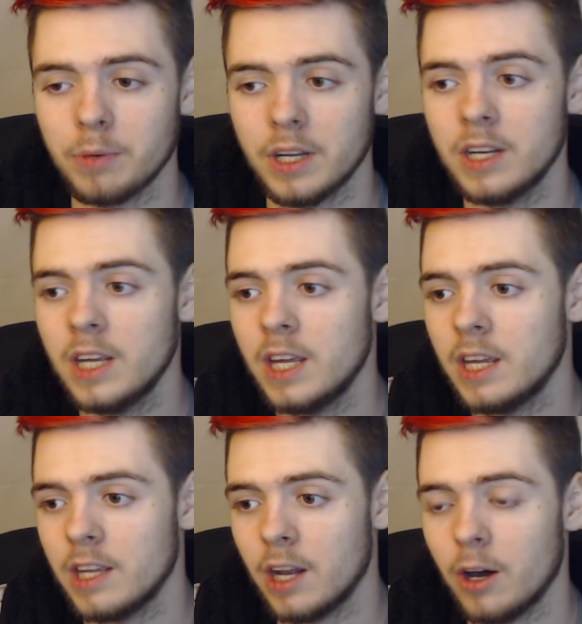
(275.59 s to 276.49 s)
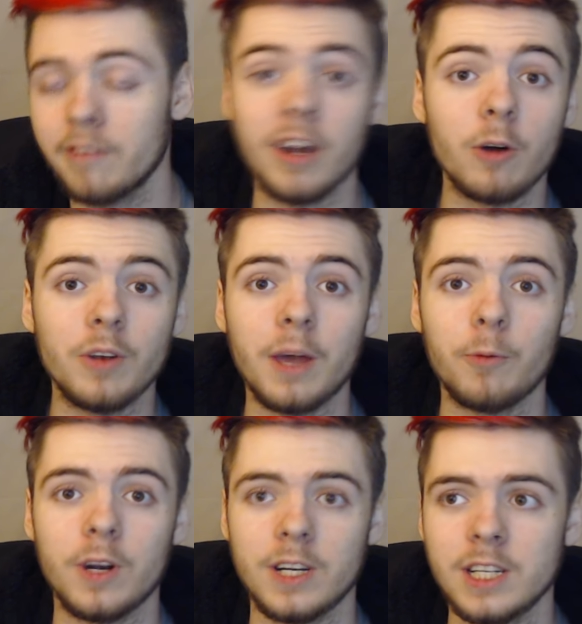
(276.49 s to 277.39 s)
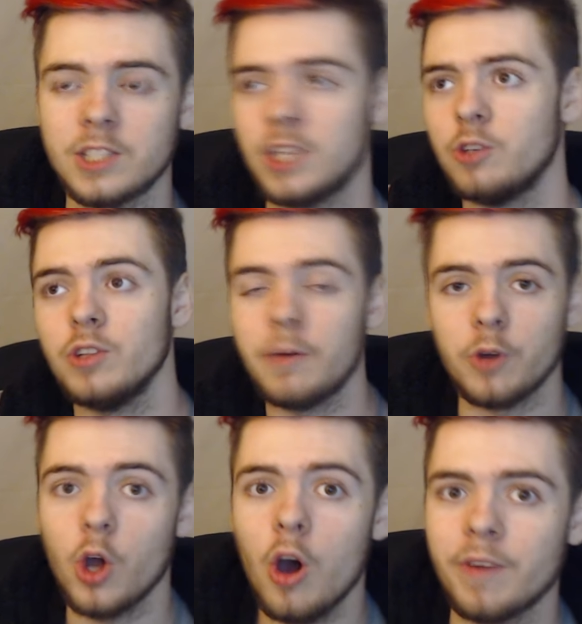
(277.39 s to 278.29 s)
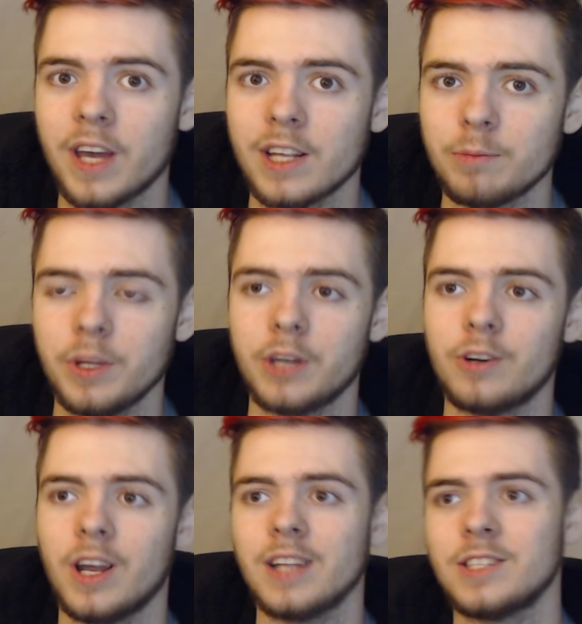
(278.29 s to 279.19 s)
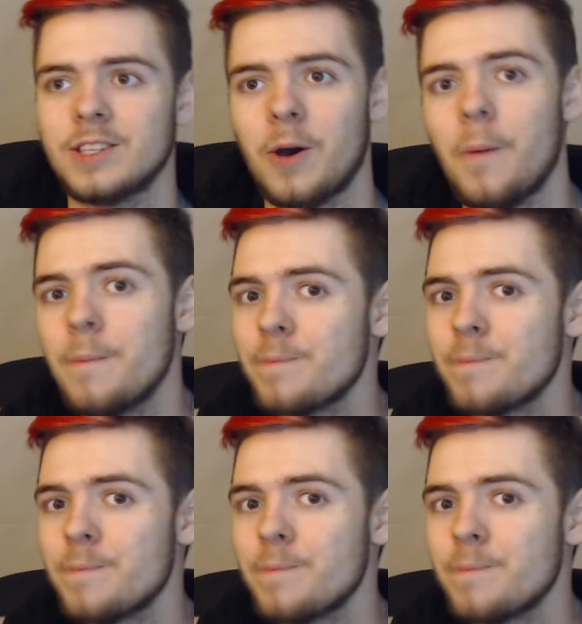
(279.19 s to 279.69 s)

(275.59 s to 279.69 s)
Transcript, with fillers: But, you know, if I don't name what it is, then you'll never know if I got to play it or not, so...